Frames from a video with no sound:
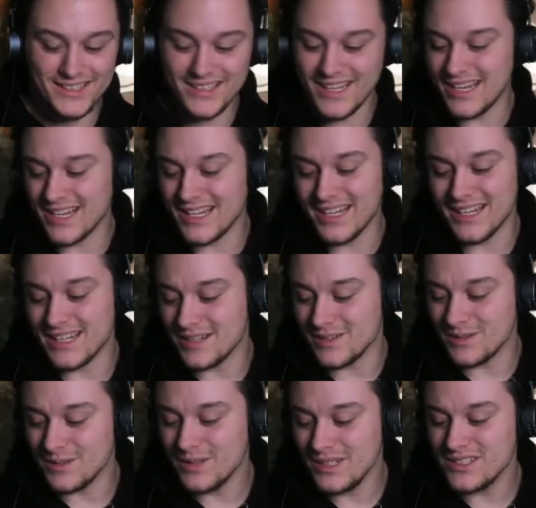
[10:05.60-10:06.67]

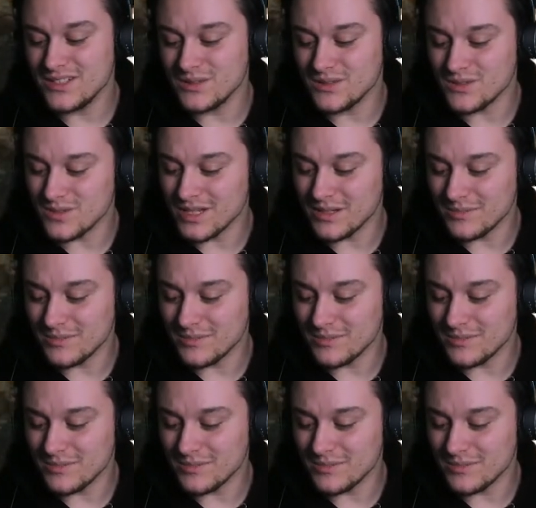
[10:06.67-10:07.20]
No. It's going to